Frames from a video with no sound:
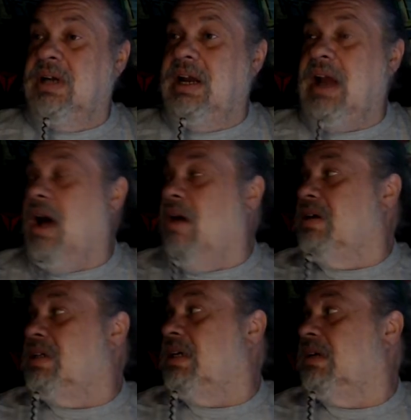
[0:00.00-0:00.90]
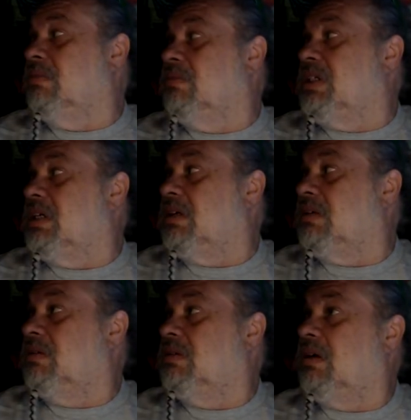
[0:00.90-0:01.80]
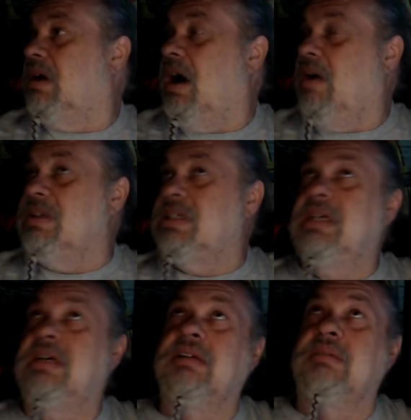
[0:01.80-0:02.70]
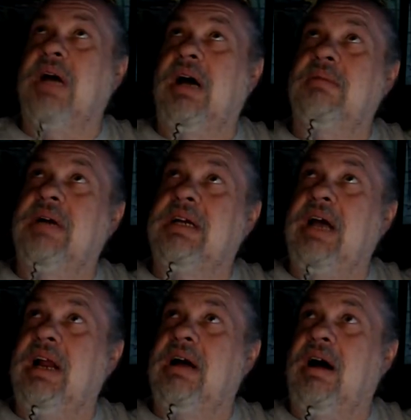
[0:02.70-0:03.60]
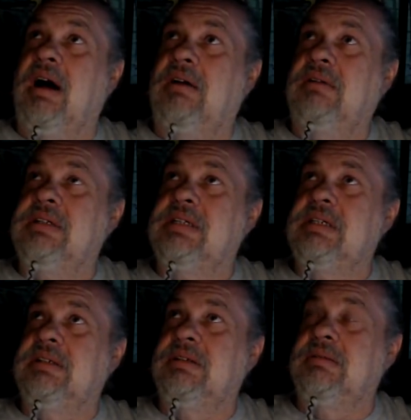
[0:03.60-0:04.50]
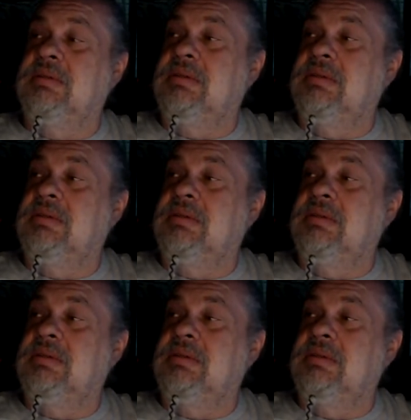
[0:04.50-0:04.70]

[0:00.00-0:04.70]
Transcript: And I always killed them still. I always killed them. Oh, my God. I always killed them.